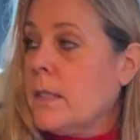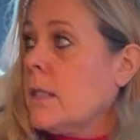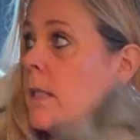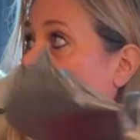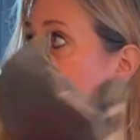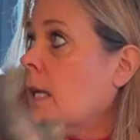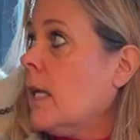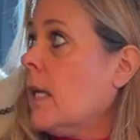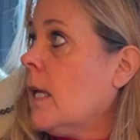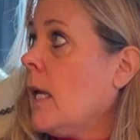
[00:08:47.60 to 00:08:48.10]

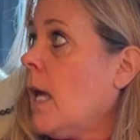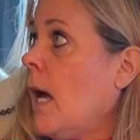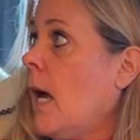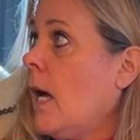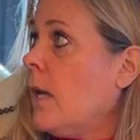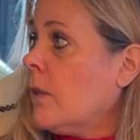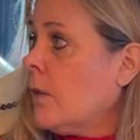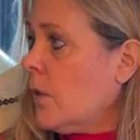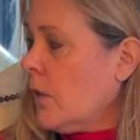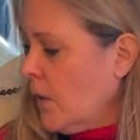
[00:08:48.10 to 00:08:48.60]
The
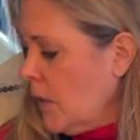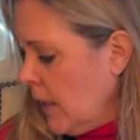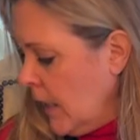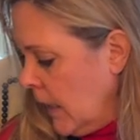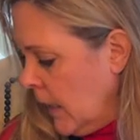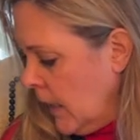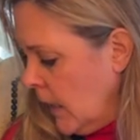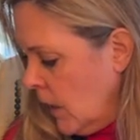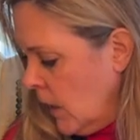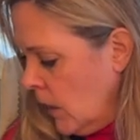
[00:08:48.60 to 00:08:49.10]
other
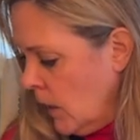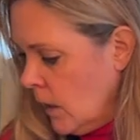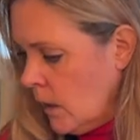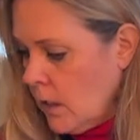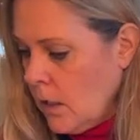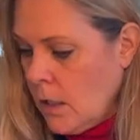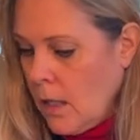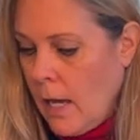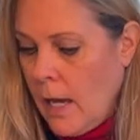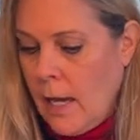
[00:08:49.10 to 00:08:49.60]
thing
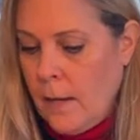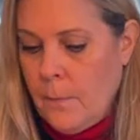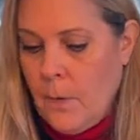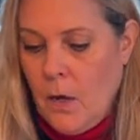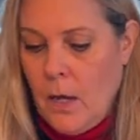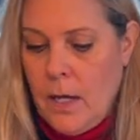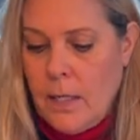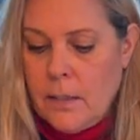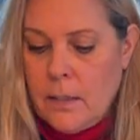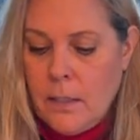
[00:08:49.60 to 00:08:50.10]
I
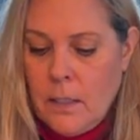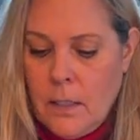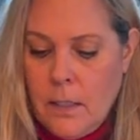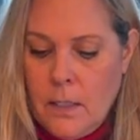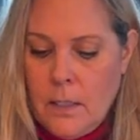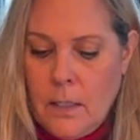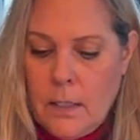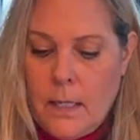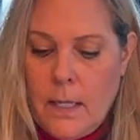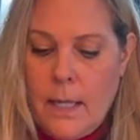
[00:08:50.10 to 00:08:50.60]
bought
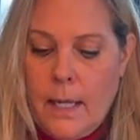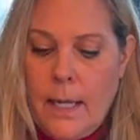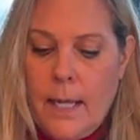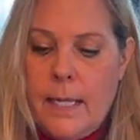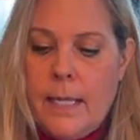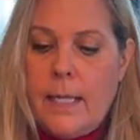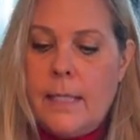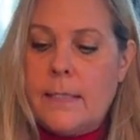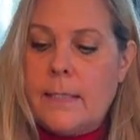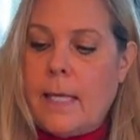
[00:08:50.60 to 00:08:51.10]

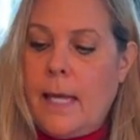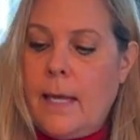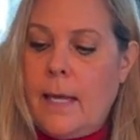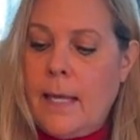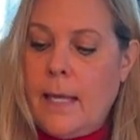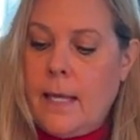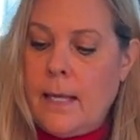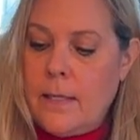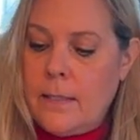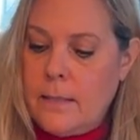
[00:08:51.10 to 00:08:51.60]
is
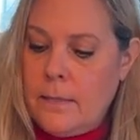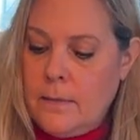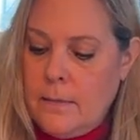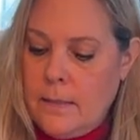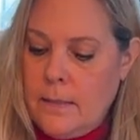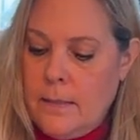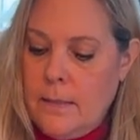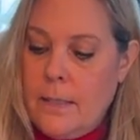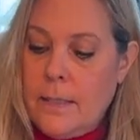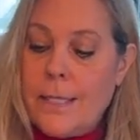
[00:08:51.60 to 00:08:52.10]
I
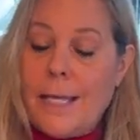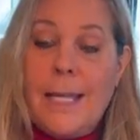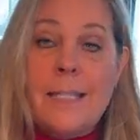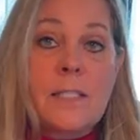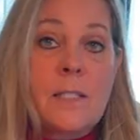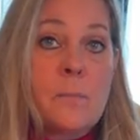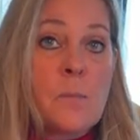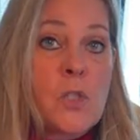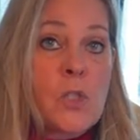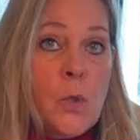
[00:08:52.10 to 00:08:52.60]

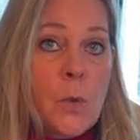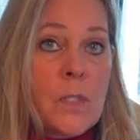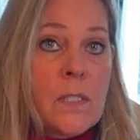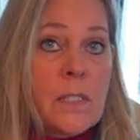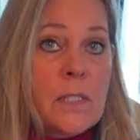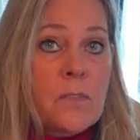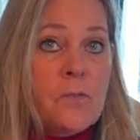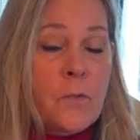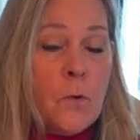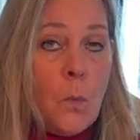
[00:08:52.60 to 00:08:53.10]
got some
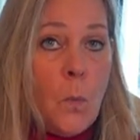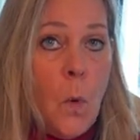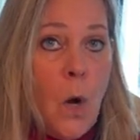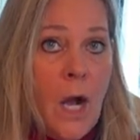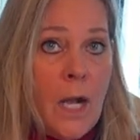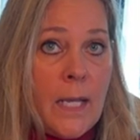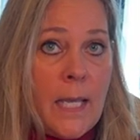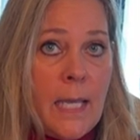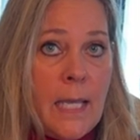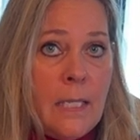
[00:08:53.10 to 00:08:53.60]
shorts for
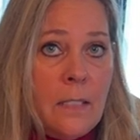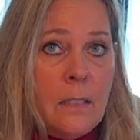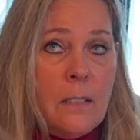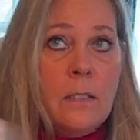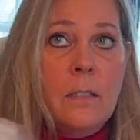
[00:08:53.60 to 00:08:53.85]
walking.